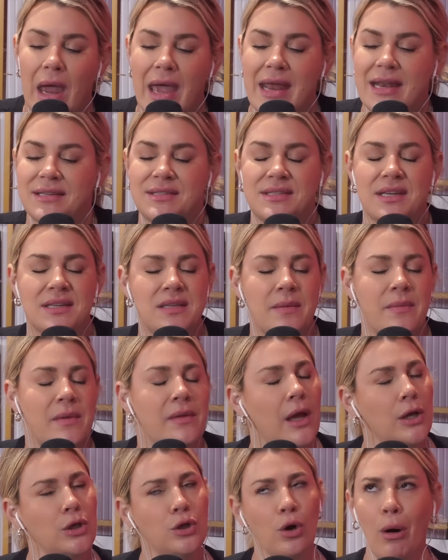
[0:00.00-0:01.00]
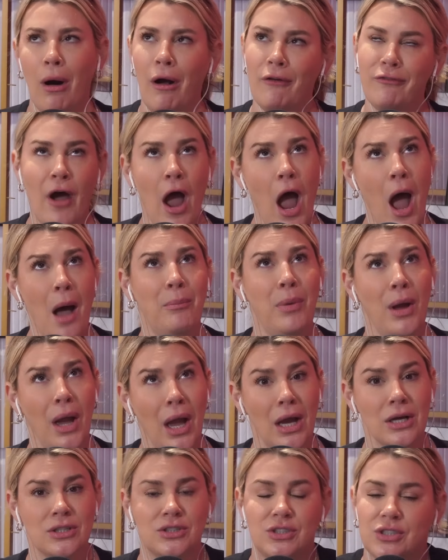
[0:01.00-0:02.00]
and it says something like, "You're a fat
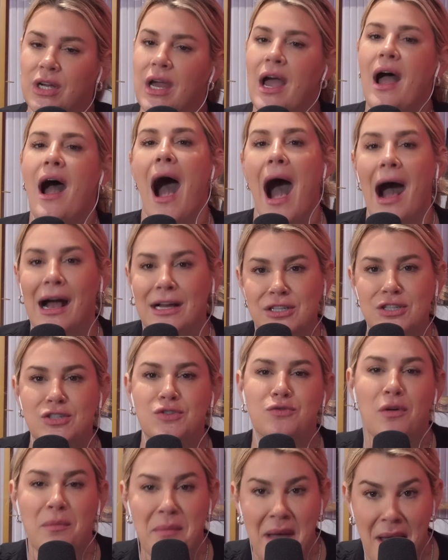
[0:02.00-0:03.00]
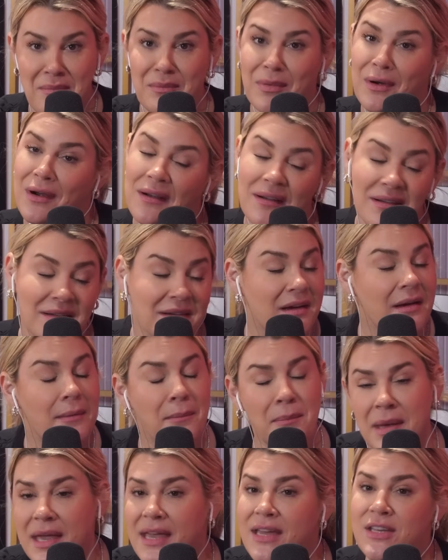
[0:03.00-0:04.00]
bitch." I just remember,
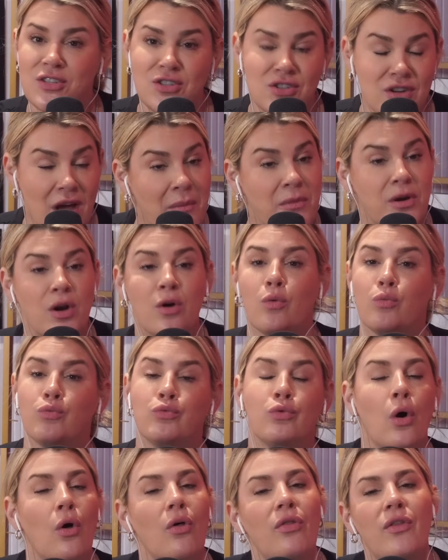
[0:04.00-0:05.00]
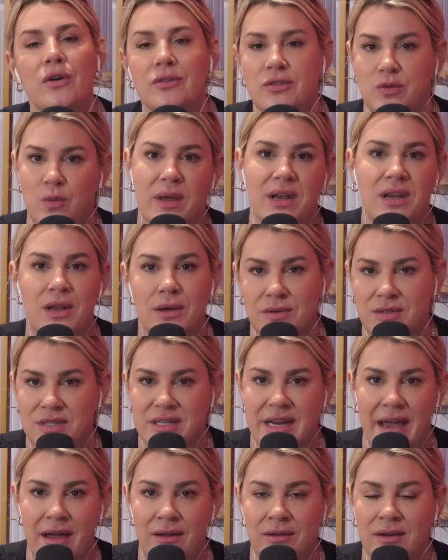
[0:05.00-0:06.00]
bitch, I'm going to roll those windows
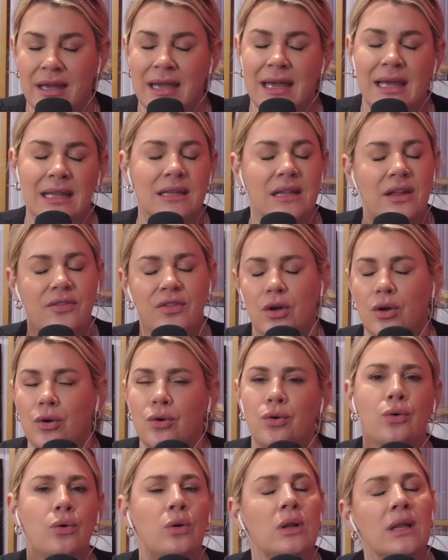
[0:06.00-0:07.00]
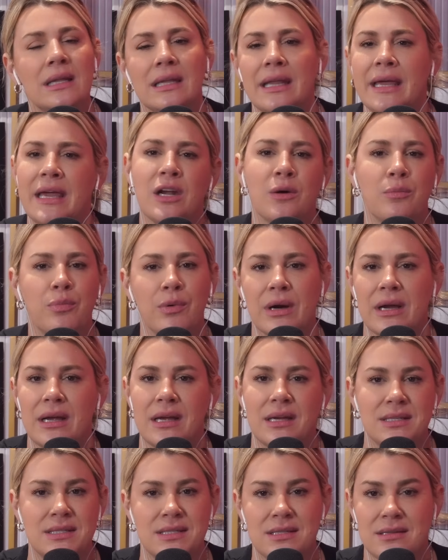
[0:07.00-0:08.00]
down, let the cool Atlanta
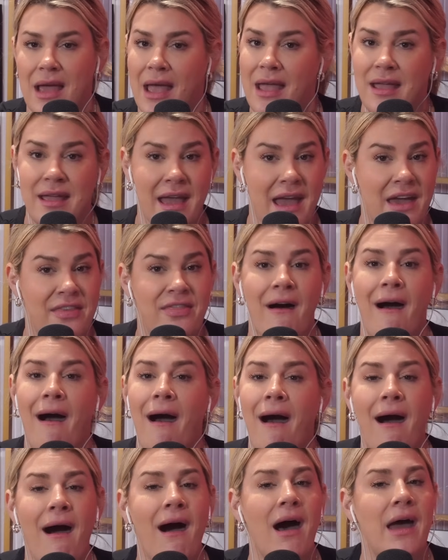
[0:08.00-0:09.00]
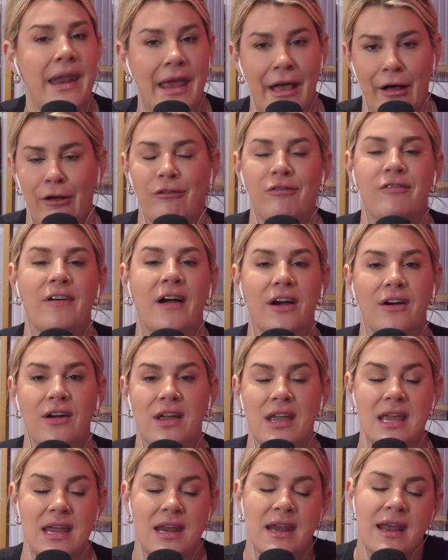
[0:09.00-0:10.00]
breeze, aka the hot hellfire
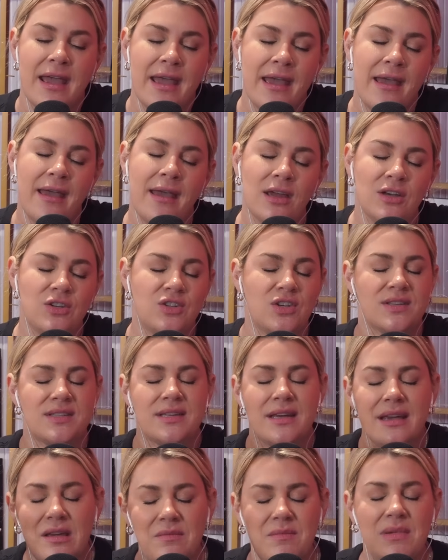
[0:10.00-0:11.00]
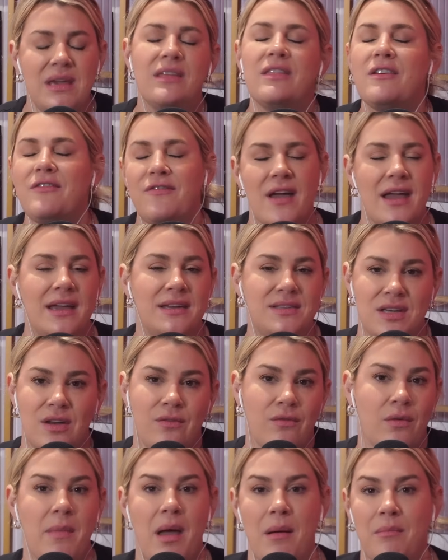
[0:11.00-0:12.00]
heat, just hit me in the face,
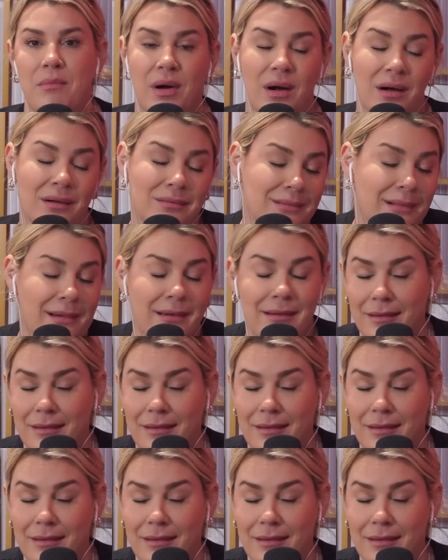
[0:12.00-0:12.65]
and remember,